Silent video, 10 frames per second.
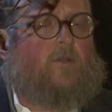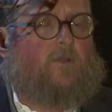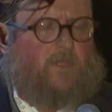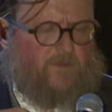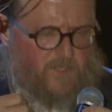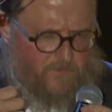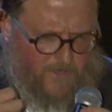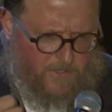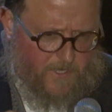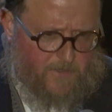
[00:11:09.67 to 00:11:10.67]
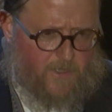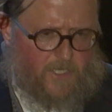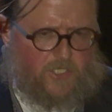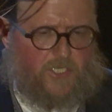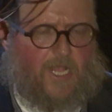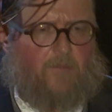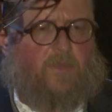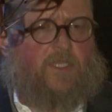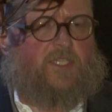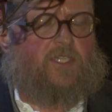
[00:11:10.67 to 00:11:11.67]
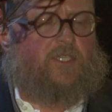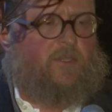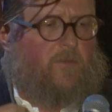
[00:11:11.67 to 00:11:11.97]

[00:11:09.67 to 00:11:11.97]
gives a Dvar Torah on Shabbos,